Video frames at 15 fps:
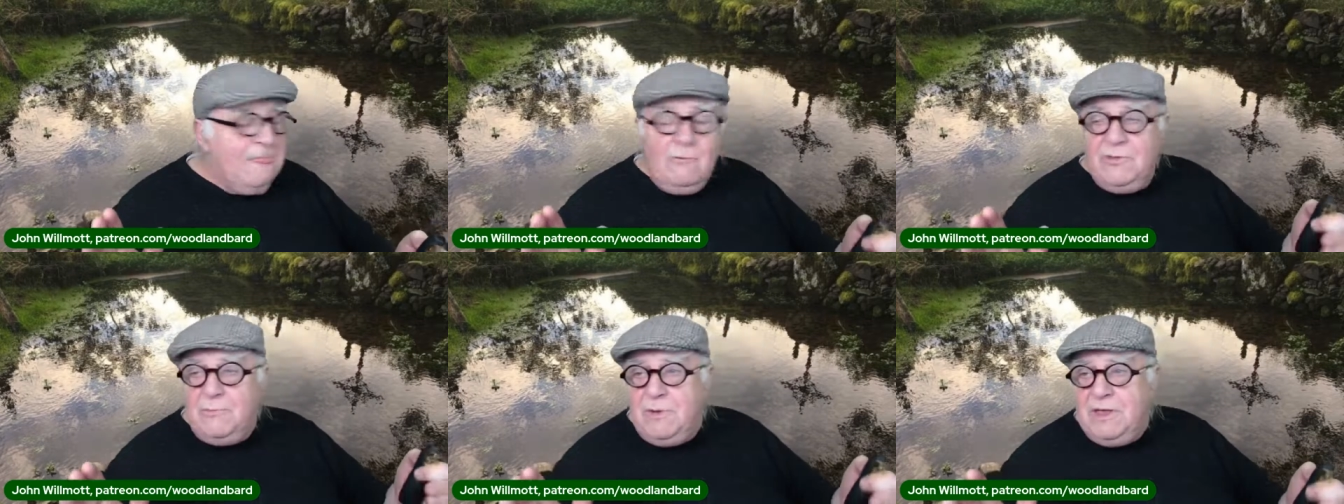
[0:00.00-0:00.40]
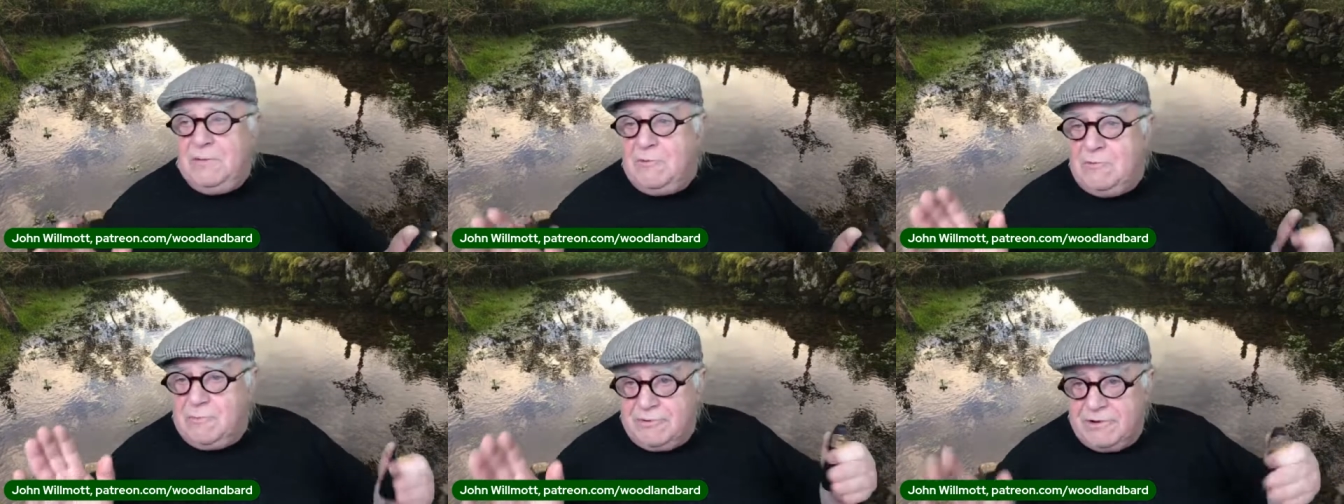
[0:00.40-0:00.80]
with
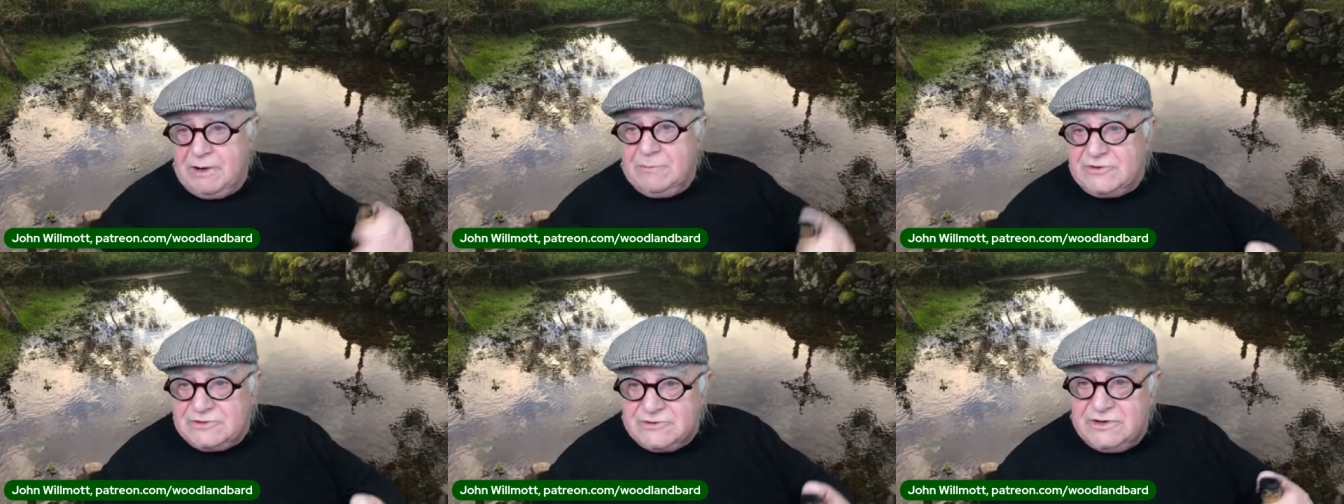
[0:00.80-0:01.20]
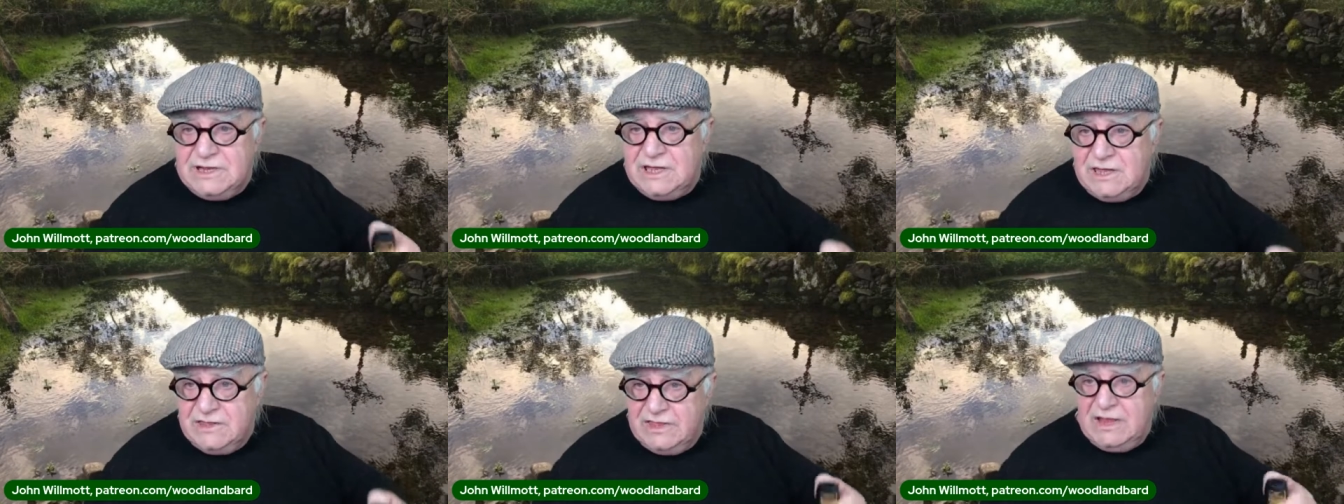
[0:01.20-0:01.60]
people perhaps
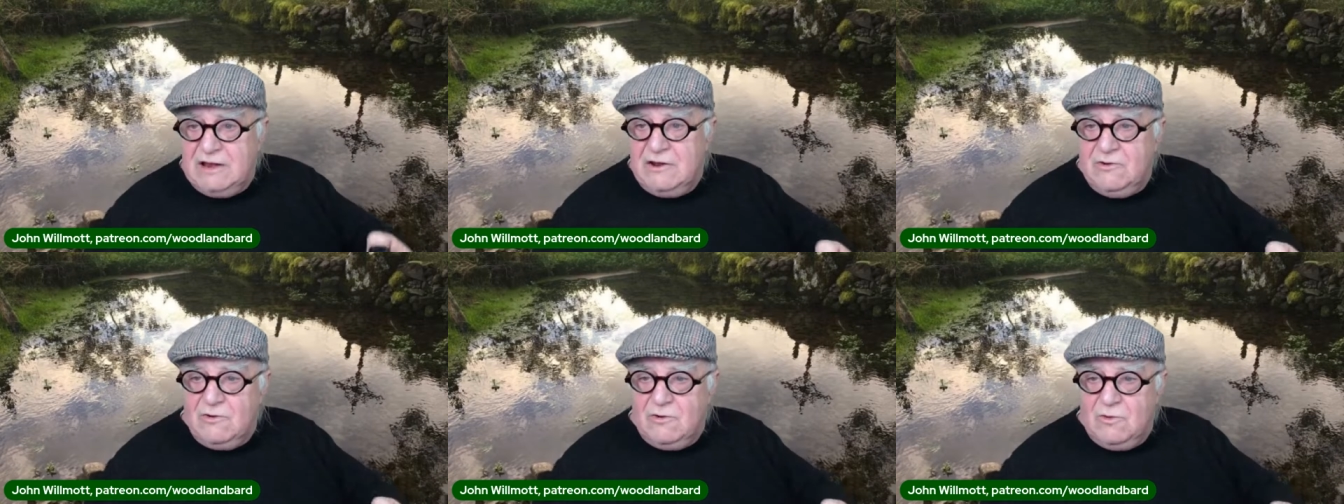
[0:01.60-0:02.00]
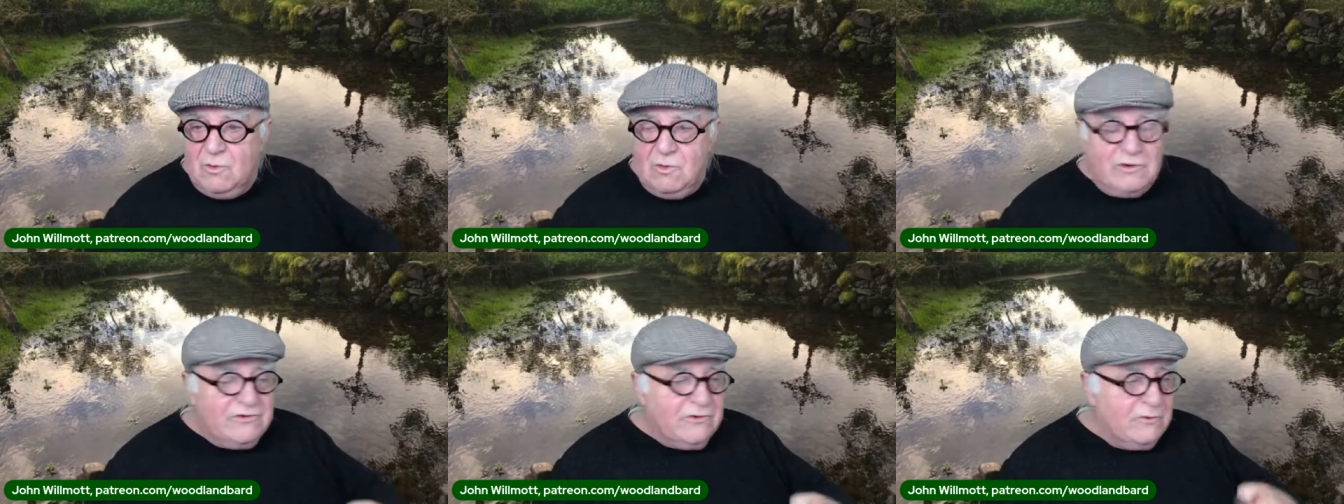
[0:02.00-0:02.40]
drinking that local
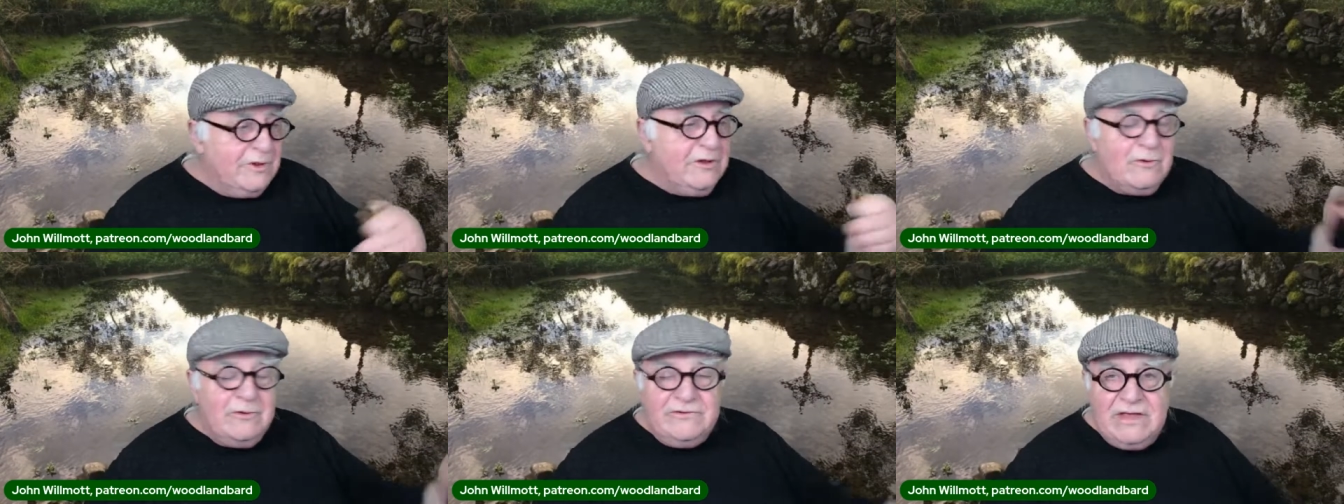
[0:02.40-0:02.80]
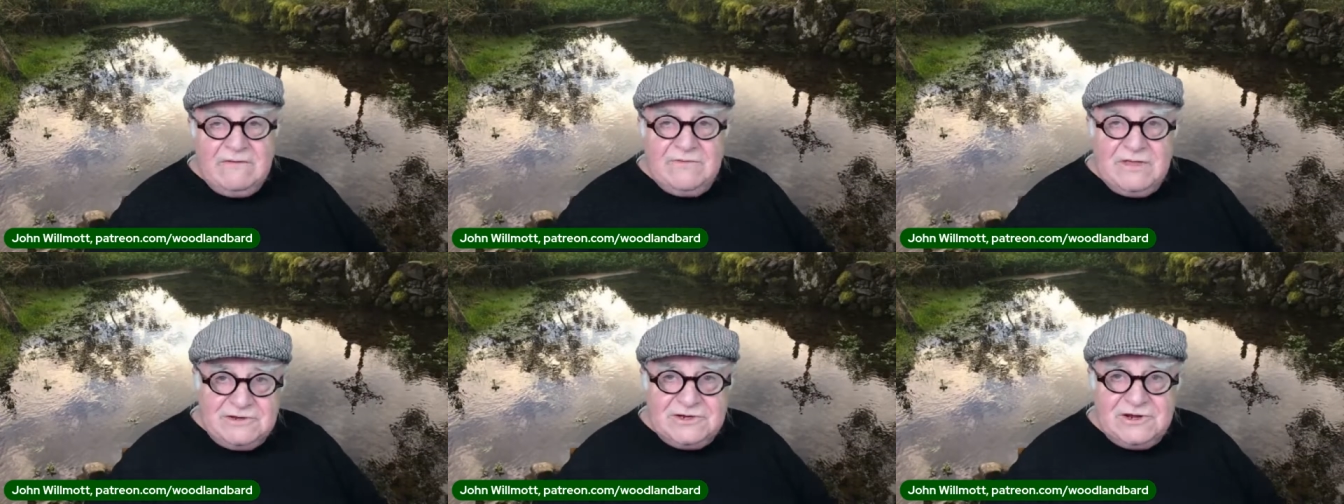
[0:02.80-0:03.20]
water, we always
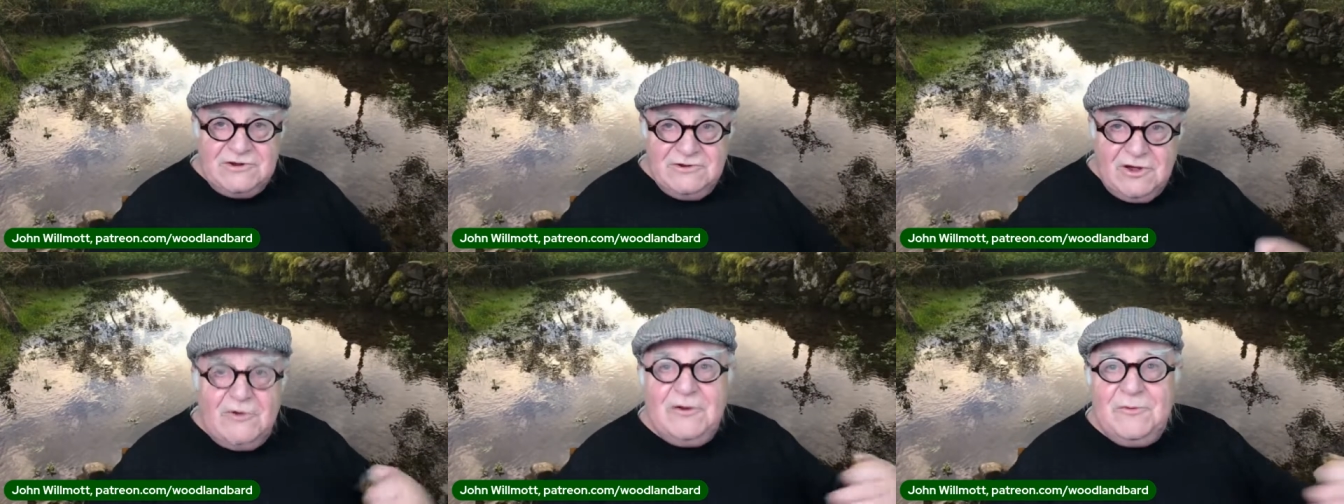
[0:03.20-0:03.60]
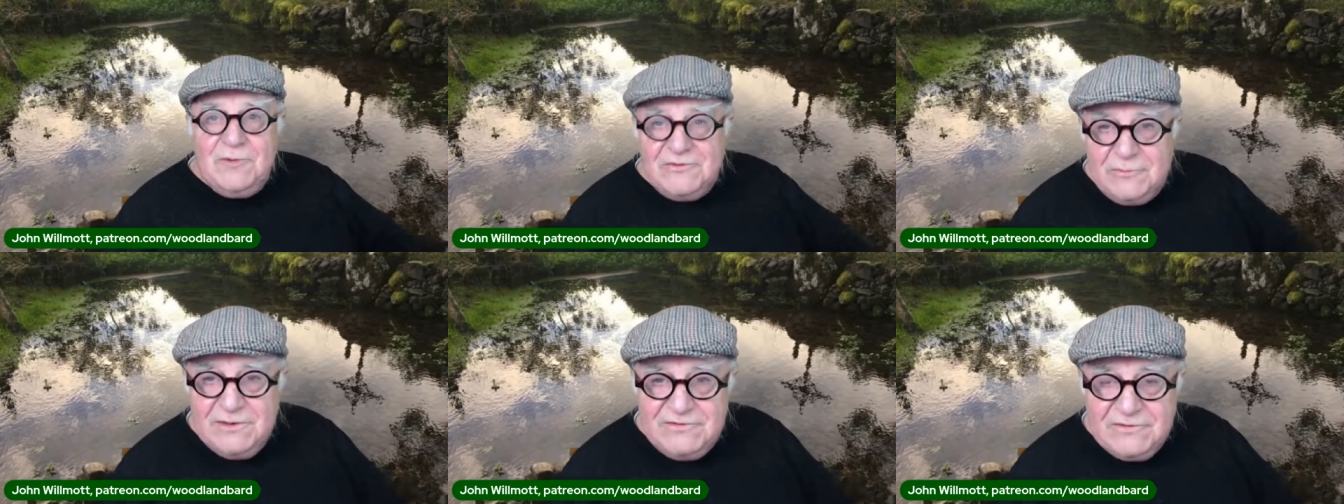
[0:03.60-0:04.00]
have that joke, oh, it
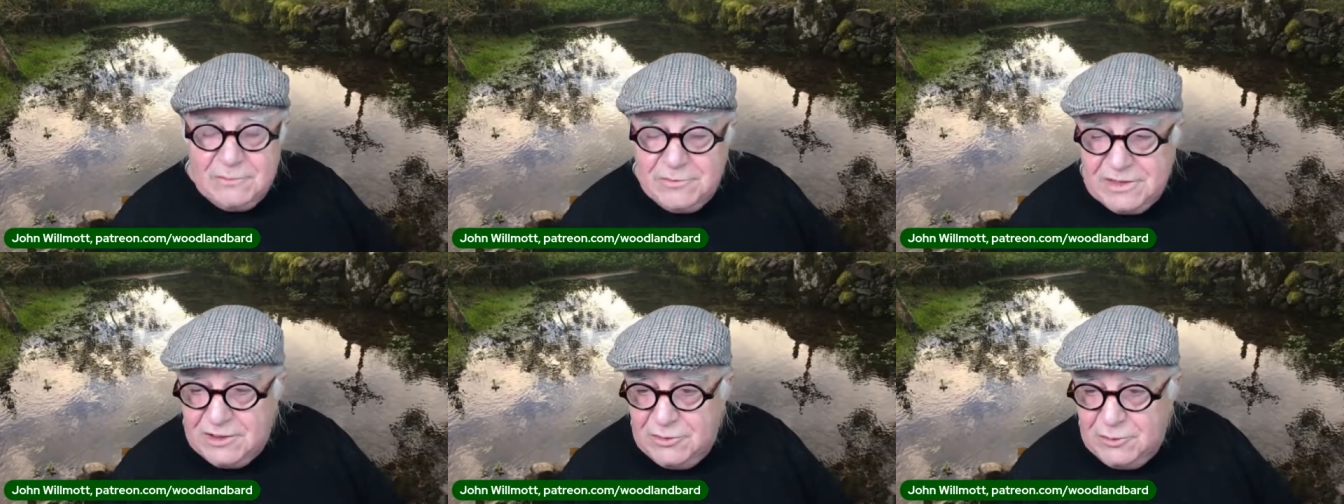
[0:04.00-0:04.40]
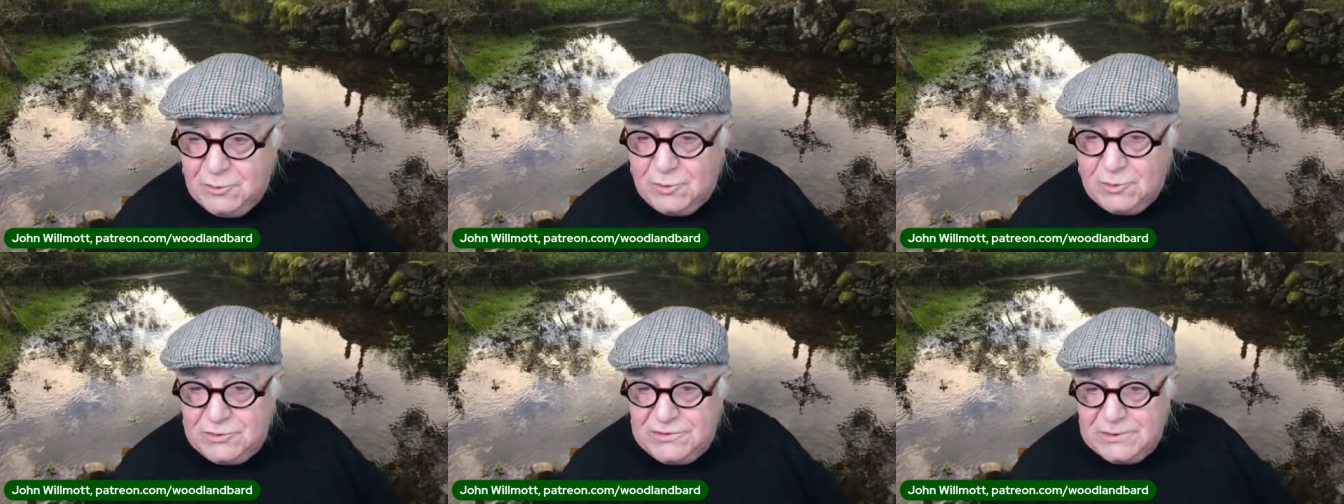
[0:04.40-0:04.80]
must be something in the
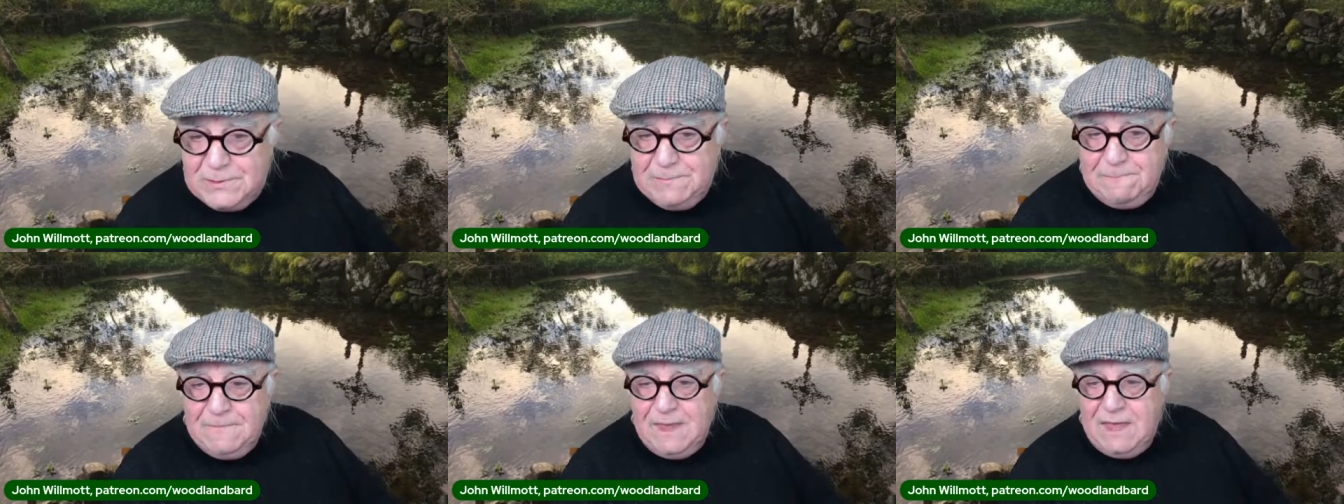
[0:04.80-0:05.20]
water.